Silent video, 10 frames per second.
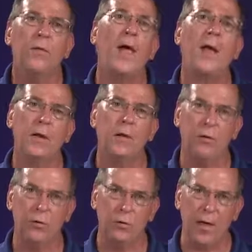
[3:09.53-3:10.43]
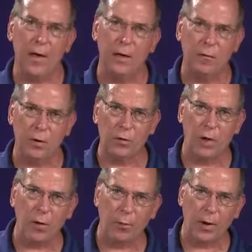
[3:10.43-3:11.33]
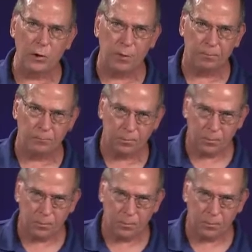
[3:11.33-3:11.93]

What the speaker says: that is negative acceleration.